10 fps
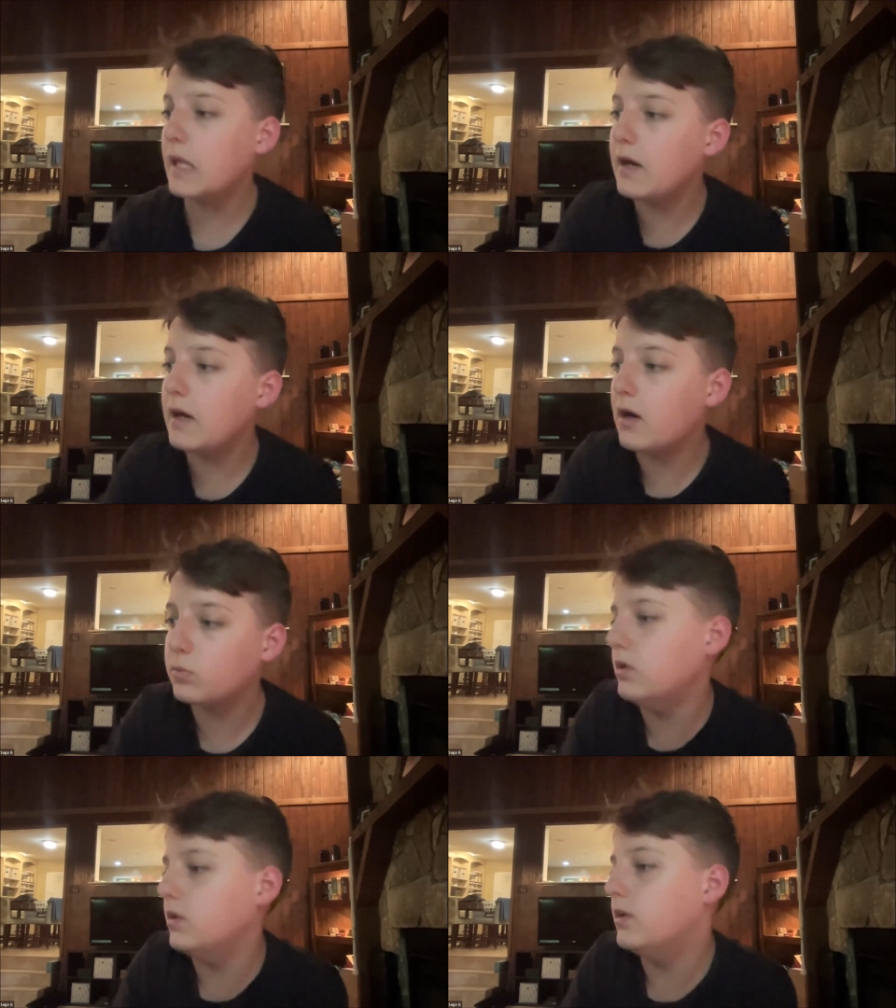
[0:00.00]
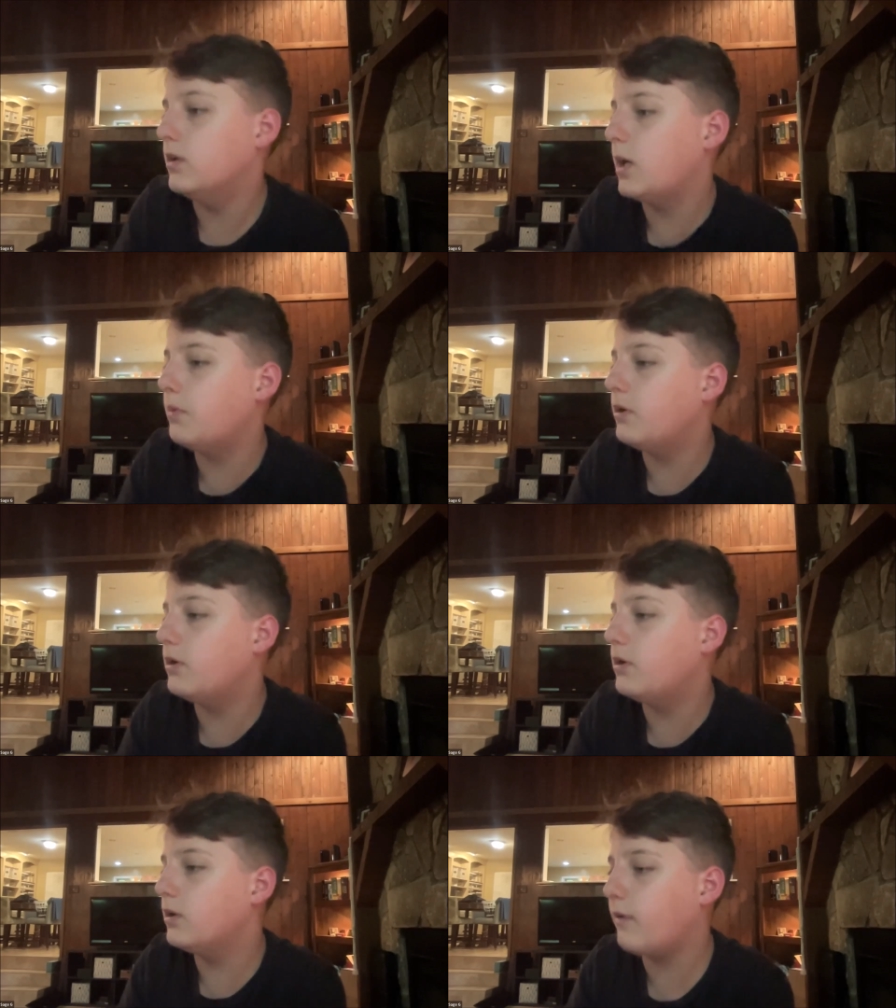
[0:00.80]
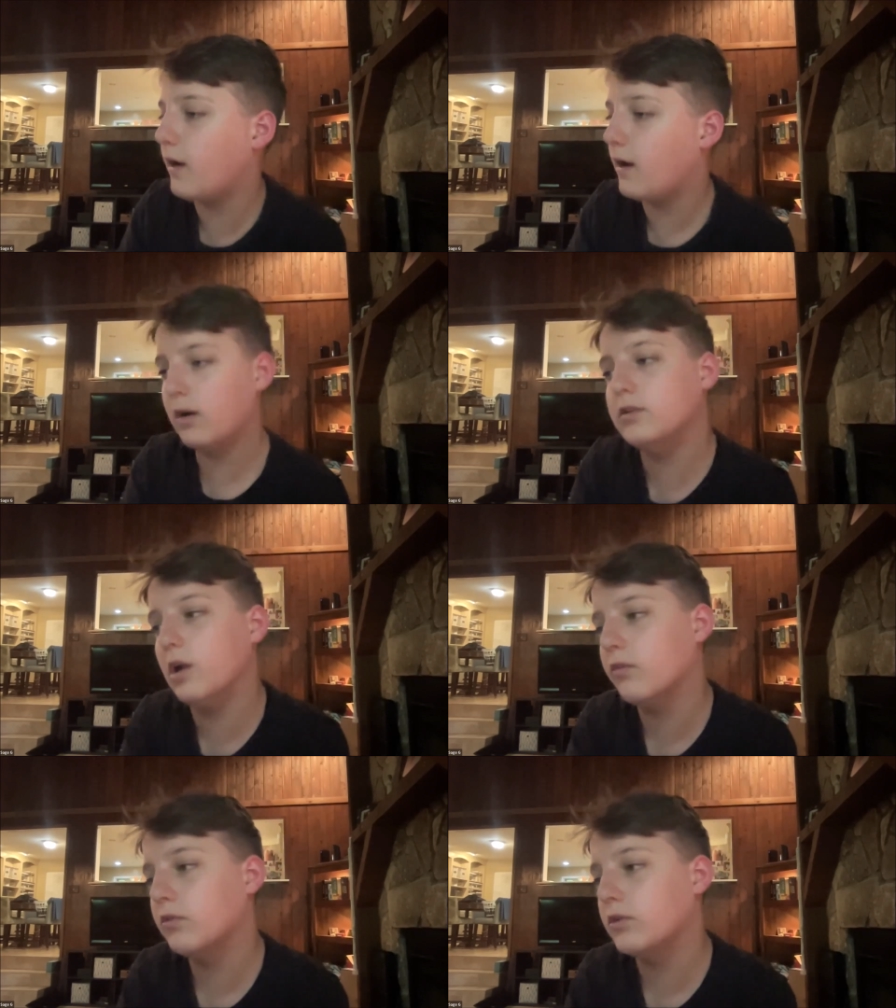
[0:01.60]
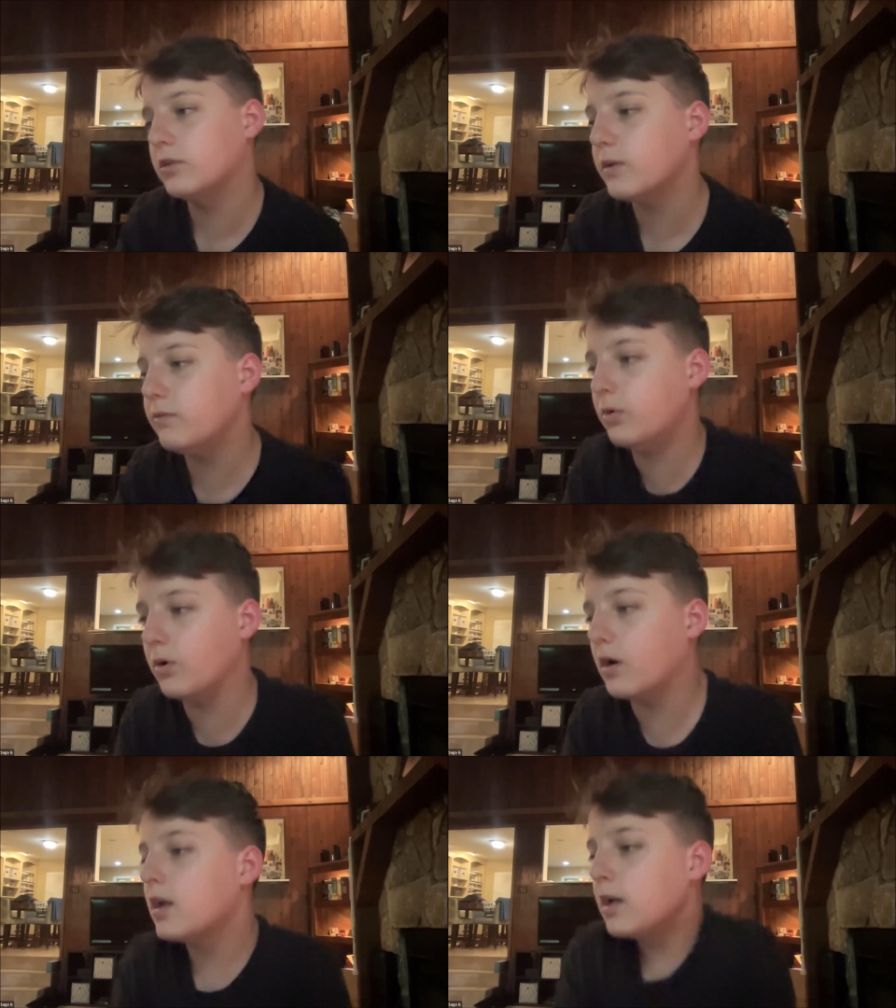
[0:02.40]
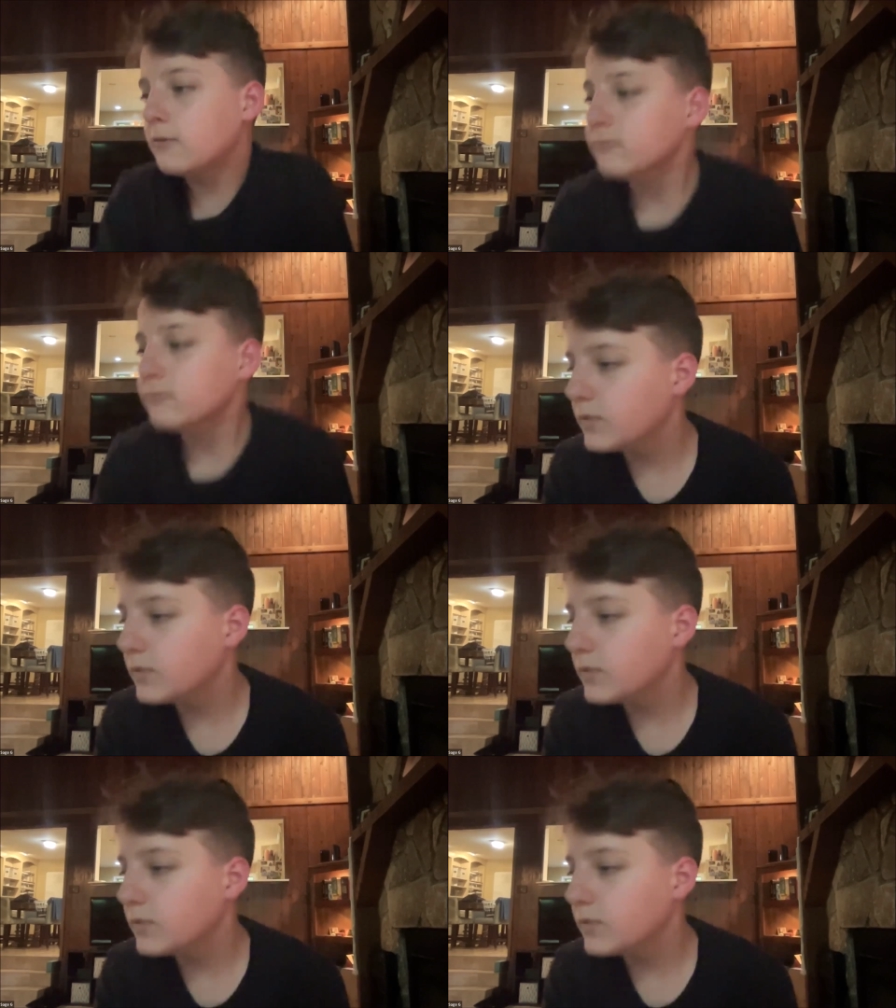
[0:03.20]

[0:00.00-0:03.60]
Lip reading: and lay it on wood, and put no fire under. Verse 24.